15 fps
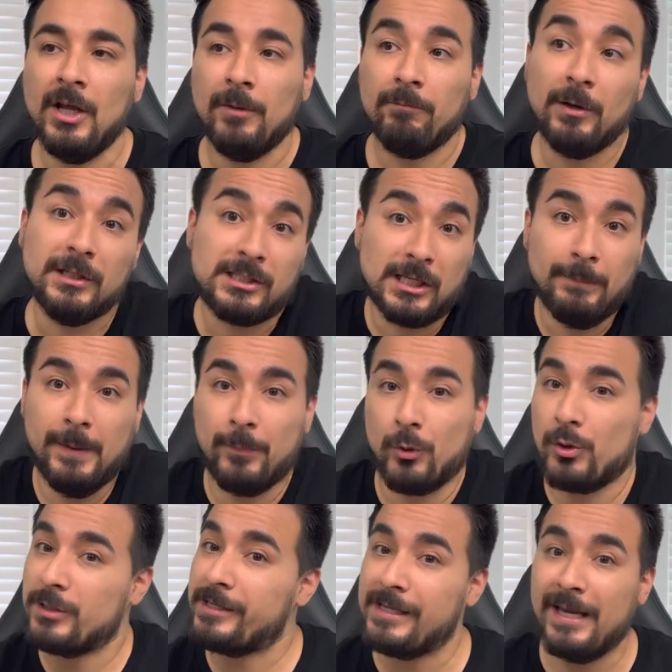But some people
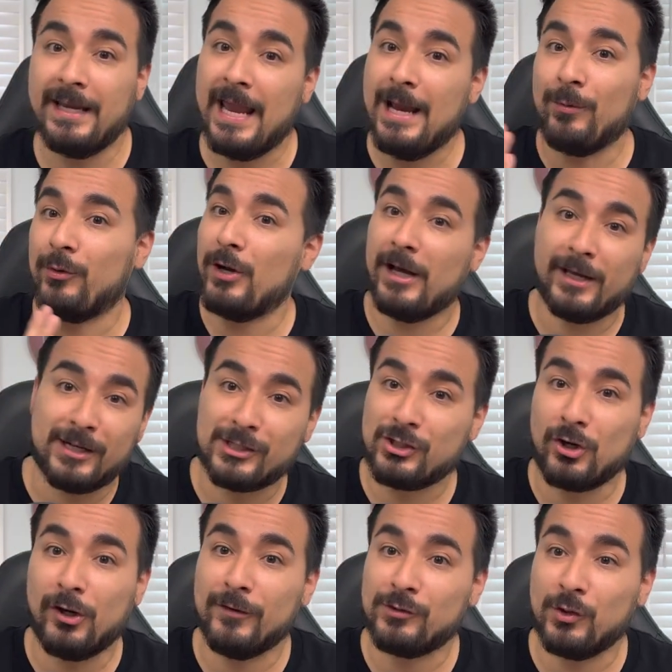are saying, hey, we're not going to
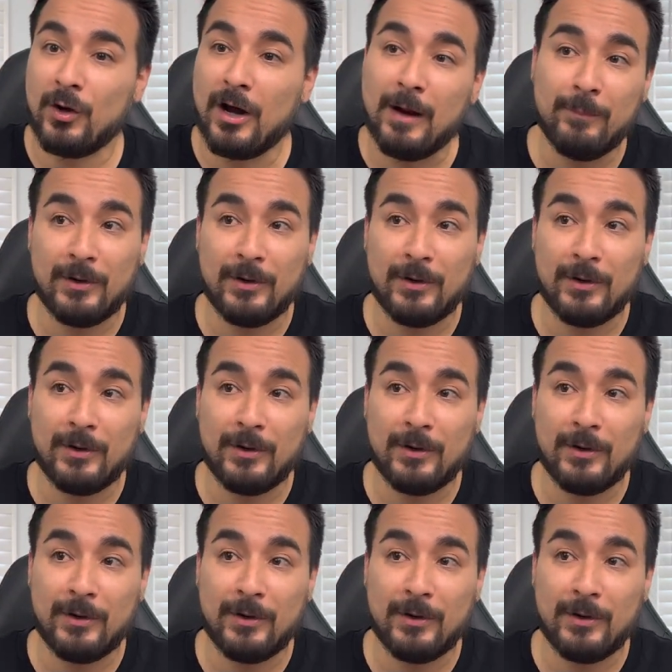start off so hot,